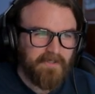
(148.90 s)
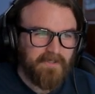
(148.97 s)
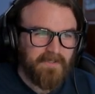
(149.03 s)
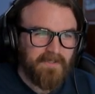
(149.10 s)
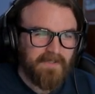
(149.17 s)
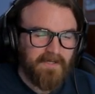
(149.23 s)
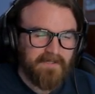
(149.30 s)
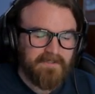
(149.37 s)

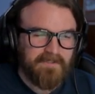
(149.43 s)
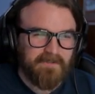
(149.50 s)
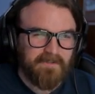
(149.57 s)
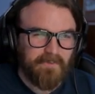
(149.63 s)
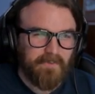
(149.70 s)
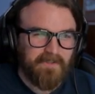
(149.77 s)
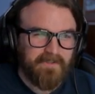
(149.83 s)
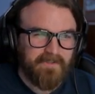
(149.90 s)
and I can tell you
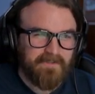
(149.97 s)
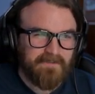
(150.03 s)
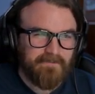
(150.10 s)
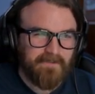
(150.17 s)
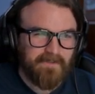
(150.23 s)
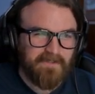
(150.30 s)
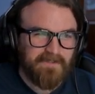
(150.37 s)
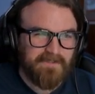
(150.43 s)
what it is
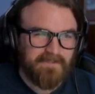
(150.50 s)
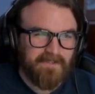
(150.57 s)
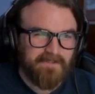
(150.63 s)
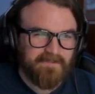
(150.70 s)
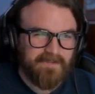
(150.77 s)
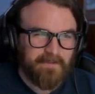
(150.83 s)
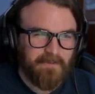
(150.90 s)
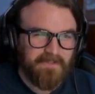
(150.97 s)
very
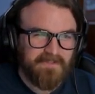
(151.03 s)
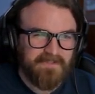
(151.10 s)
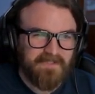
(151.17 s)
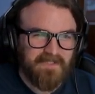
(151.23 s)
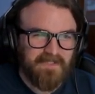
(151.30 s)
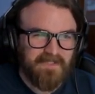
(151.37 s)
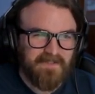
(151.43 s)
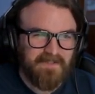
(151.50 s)
concisely, but
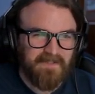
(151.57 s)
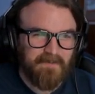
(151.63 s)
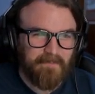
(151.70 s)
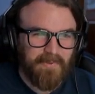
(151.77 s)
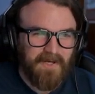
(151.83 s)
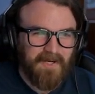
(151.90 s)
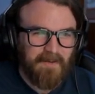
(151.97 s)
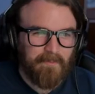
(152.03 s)
instead, uh,
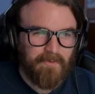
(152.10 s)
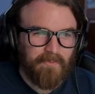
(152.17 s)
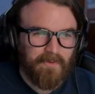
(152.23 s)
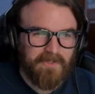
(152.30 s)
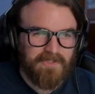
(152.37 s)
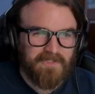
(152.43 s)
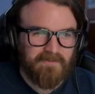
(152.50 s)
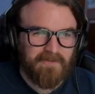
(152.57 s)
Bob, why
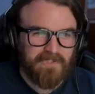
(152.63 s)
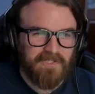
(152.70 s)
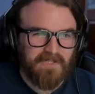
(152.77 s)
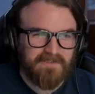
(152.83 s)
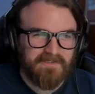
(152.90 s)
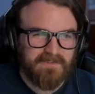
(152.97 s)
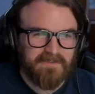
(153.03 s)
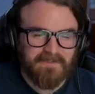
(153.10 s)
don't you give it a
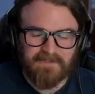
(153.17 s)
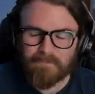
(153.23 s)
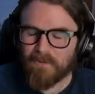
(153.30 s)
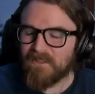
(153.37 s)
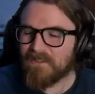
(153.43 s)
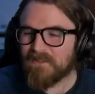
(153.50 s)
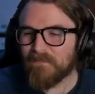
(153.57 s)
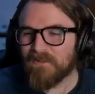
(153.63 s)
shot?
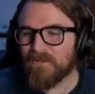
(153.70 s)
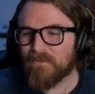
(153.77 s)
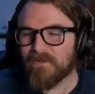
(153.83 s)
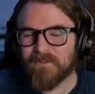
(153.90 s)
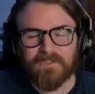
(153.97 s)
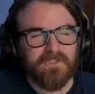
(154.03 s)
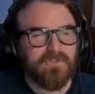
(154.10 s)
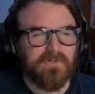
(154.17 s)
Explain to me what an
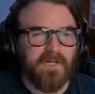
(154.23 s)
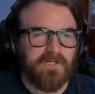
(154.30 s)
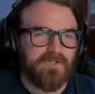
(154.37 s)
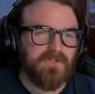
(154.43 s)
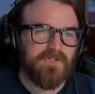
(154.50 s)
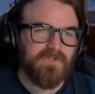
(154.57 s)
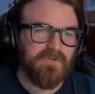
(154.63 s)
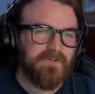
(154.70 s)
extraction
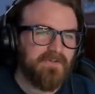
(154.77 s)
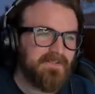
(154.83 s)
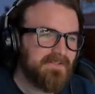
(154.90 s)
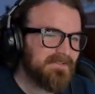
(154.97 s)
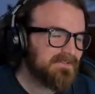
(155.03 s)
shooter is.